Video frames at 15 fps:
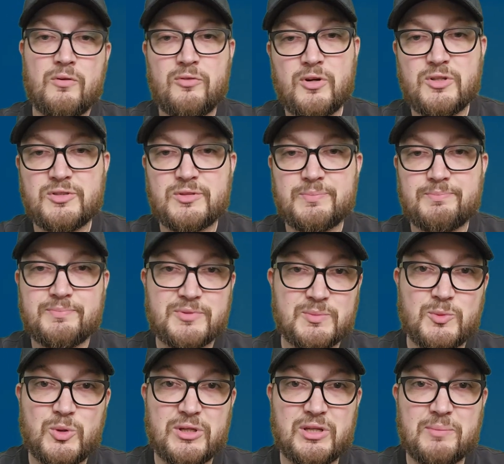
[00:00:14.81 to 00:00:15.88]
First,
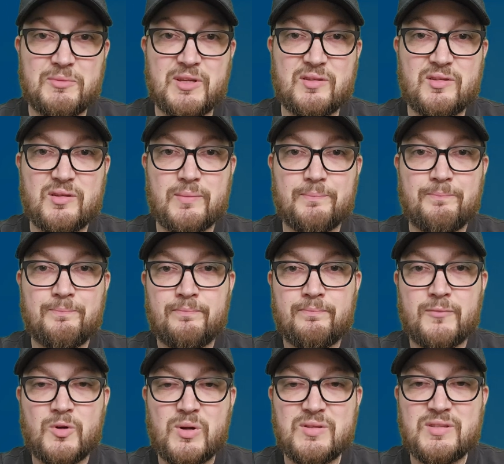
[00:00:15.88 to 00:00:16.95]
some quick updates.
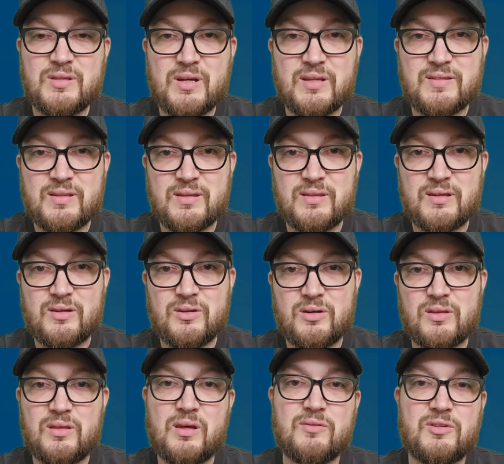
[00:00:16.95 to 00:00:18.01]
Crazy Latte Thing
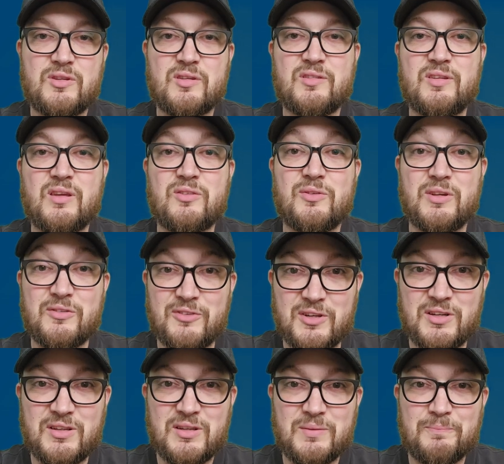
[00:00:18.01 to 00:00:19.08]
Called Love is successfully
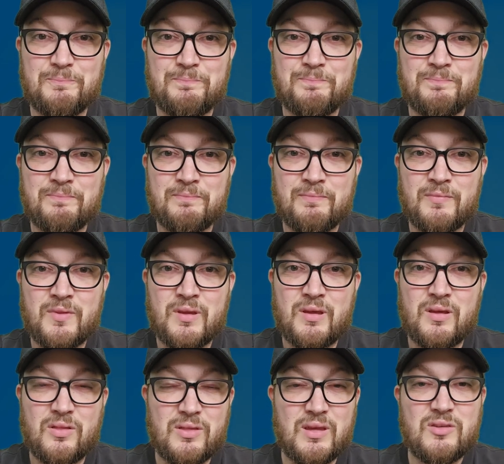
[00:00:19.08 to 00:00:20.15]
funded.
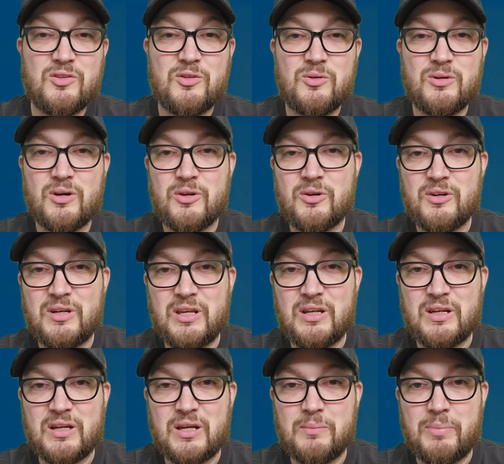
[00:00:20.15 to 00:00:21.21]
Thanks to
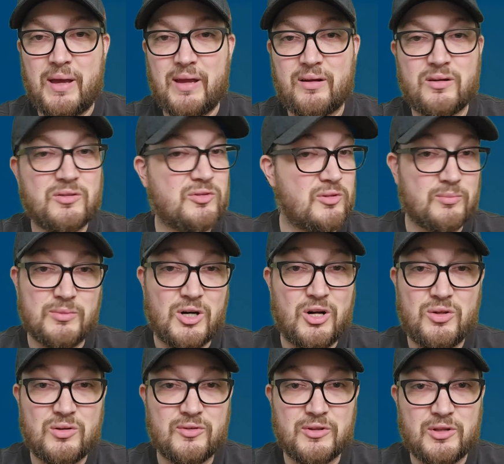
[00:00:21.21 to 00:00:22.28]
189 backers from
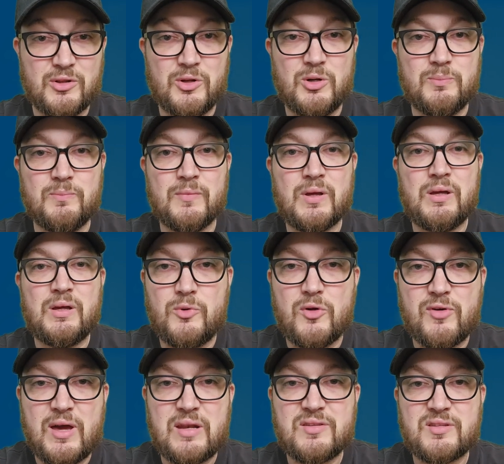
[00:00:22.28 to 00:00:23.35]
all over the globe,
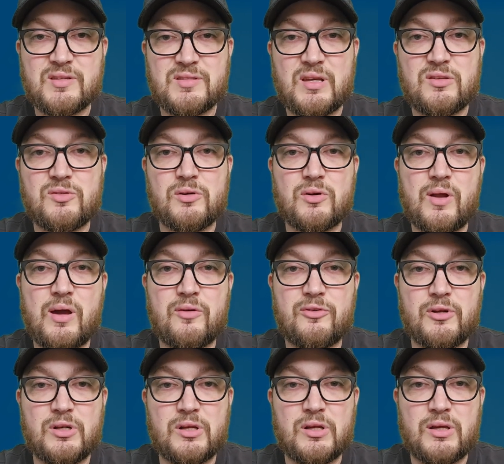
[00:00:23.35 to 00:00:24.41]
we've had a successful
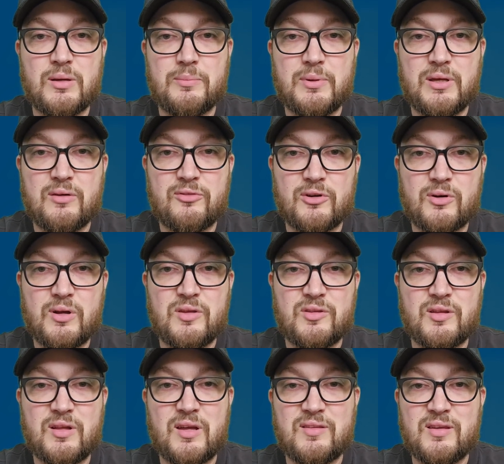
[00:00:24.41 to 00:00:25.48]
crowdfunding campaign for
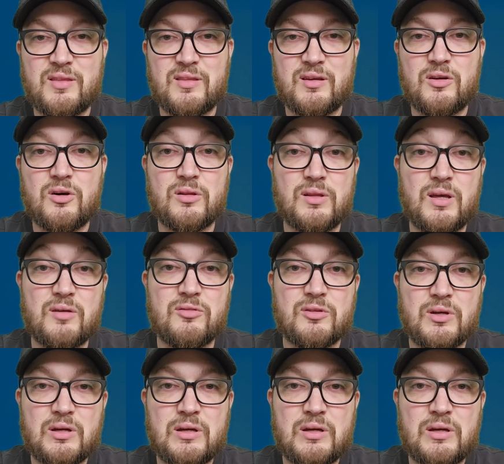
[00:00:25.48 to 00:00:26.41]
Crazy Latte Thing Called Love.